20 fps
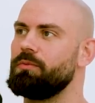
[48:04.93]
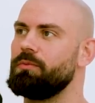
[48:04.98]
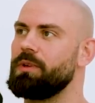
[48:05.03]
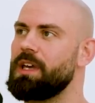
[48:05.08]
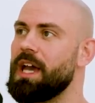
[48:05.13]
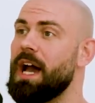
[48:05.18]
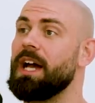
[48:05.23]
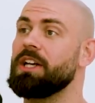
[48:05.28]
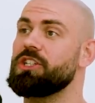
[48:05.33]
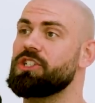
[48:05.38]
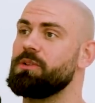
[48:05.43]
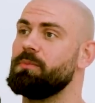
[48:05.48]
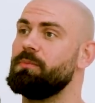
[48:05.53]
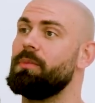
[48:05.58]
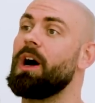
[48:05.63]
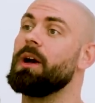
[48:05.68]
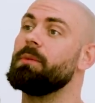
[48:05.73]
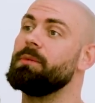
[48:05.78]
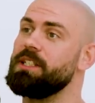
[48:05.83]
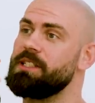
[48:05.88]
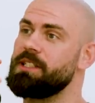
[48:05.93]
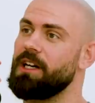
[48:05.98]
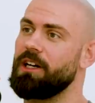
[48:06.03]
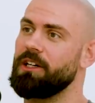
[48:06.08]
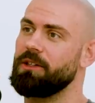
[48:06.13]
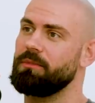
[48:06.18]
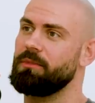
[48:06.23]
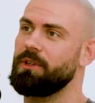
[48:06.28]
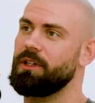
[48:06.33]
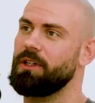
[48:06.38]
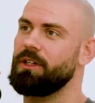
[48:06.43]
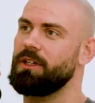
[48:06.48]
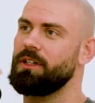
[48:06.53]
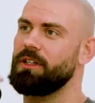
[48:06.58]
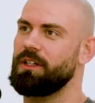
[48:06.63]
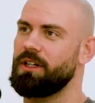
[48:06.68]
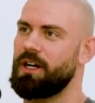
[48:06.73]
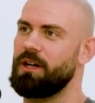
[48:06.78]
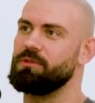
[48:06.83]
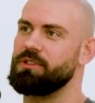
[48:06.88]
cash to buy me time,
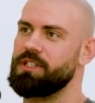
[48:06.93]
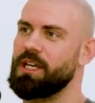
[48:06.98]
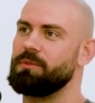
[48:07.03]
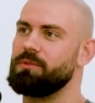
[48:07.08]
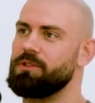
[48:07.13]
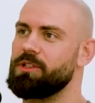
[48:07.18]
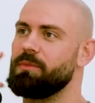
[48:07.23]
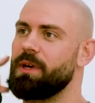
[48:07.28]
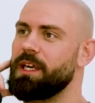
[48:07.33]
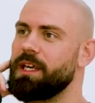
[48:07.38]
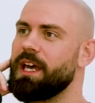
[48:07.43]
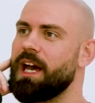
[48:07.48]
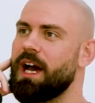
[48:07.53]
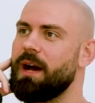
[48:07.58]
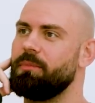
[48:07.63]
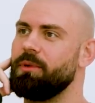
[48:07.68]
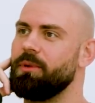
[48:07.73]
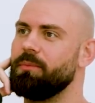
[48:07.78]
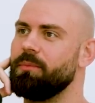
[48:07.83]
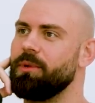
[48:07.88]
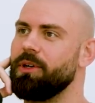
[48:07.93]
I was able to make it happen.